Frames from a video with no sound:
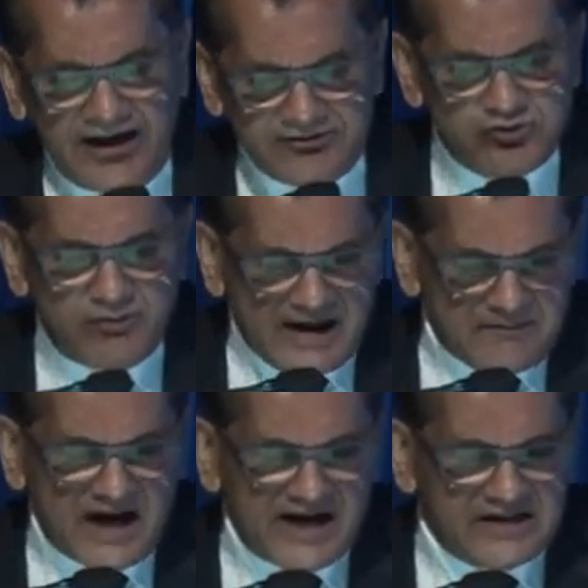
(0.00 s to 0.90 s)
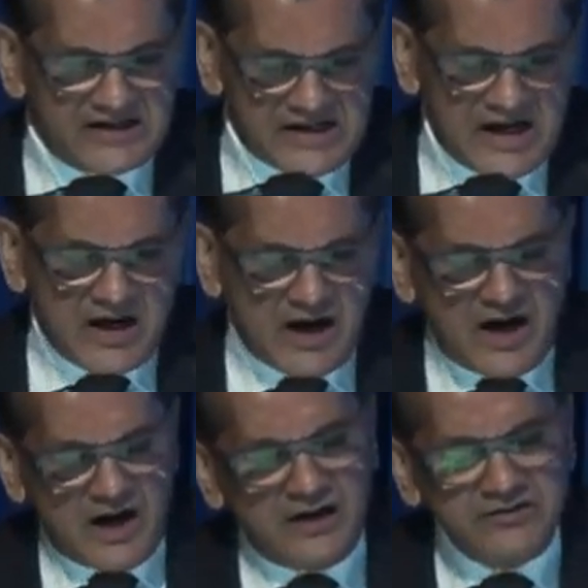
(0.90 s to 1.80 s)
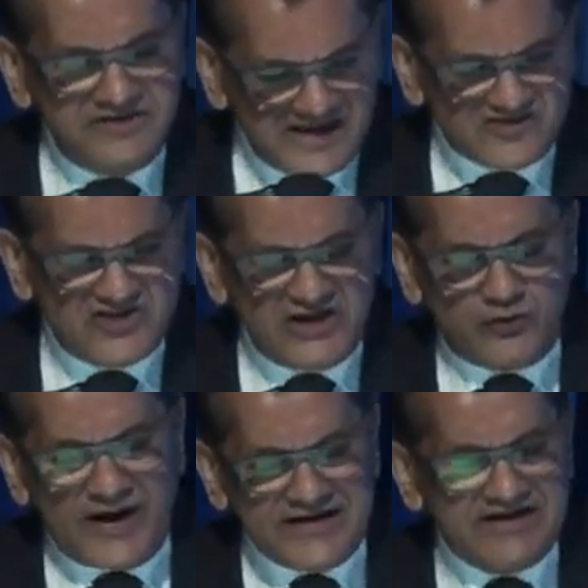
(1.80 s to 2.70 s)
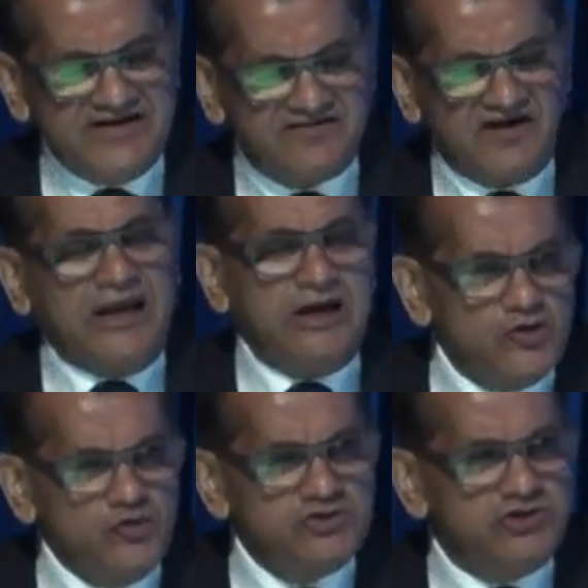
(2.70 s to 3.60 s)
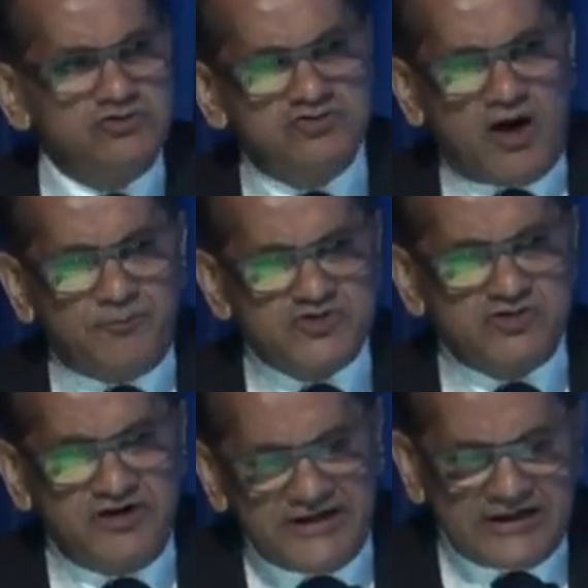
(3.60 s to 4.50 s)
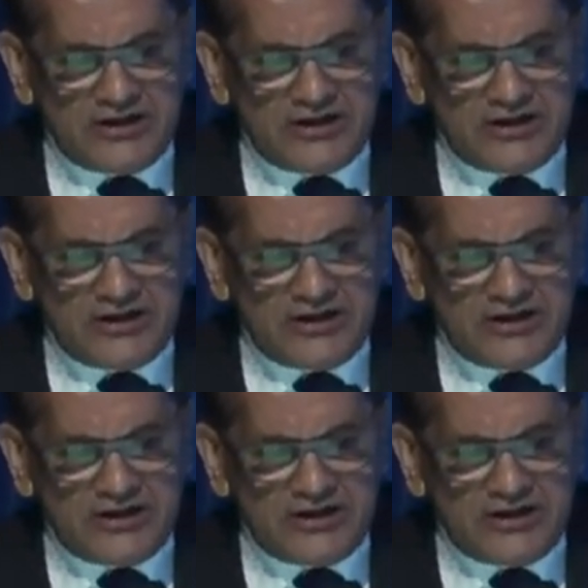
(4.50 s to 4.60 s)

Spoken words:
And to my mind, this G20 is a huge, huge opportunity,